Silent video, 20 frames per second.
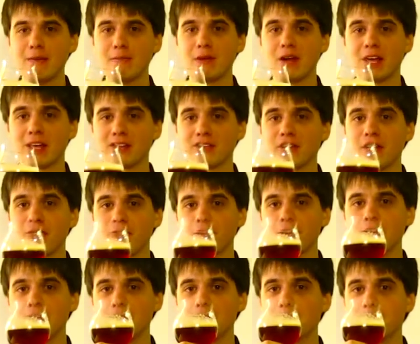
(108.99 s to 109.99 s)
But I can
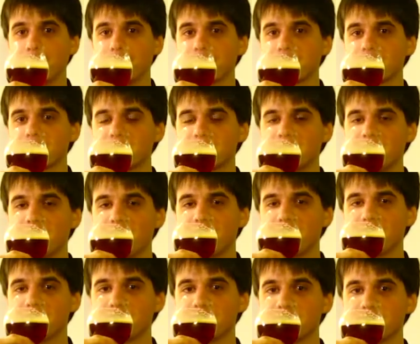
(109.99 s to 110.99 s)
definitely see that
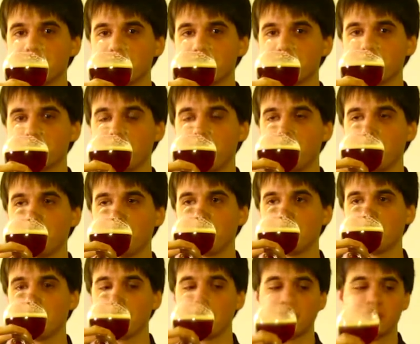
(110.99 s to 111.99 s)
this is a true barley
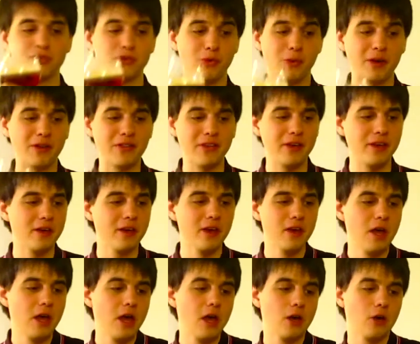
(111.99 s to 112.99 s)
wine. I'm not sure why they
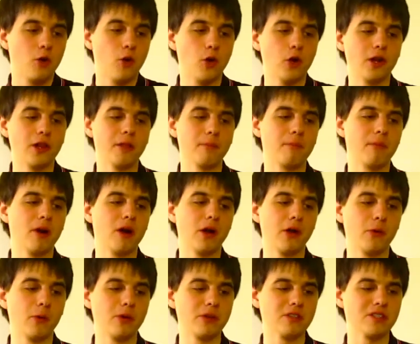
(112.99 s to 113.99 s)
call it a
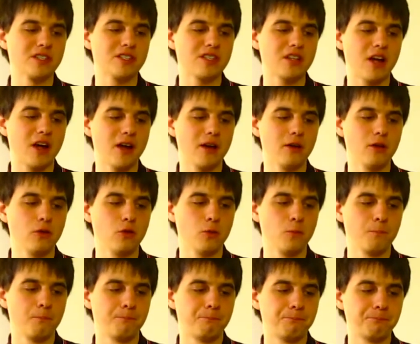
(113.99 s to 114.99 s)
barley wine style
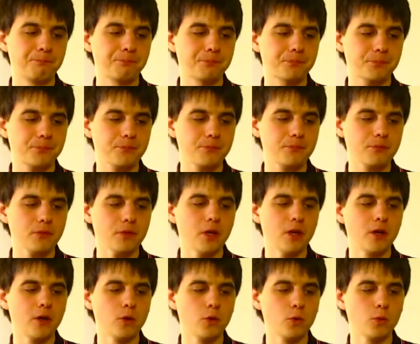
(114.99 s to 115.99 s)

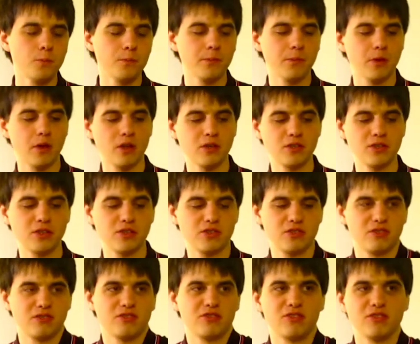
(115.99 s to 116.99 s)
ale, because it
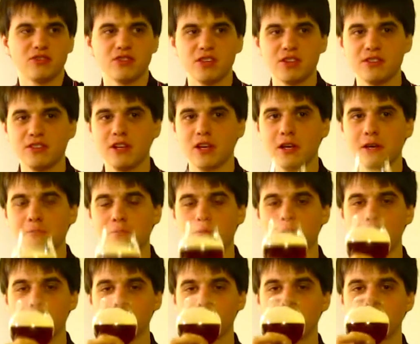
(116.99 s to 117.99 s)
just tastes like a
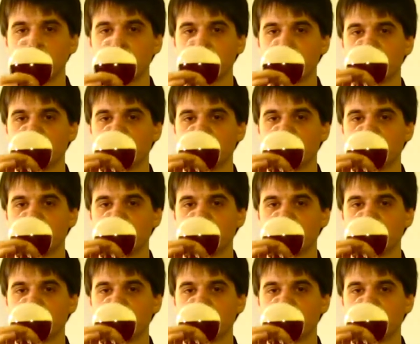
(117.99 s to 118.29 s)
barley wine.